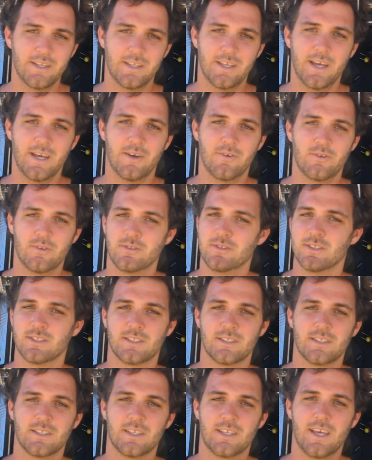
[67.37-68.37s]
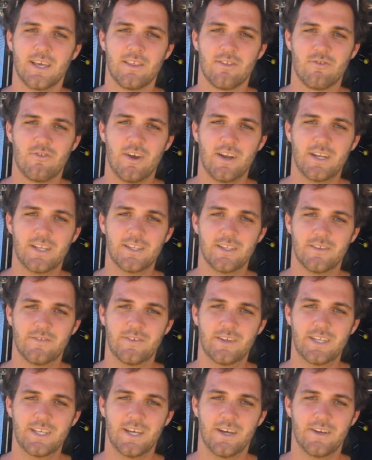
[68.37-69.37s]
yeah, we'll just get straight into the
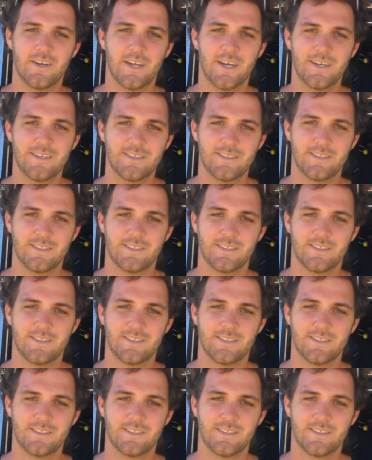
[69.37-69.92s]
video now.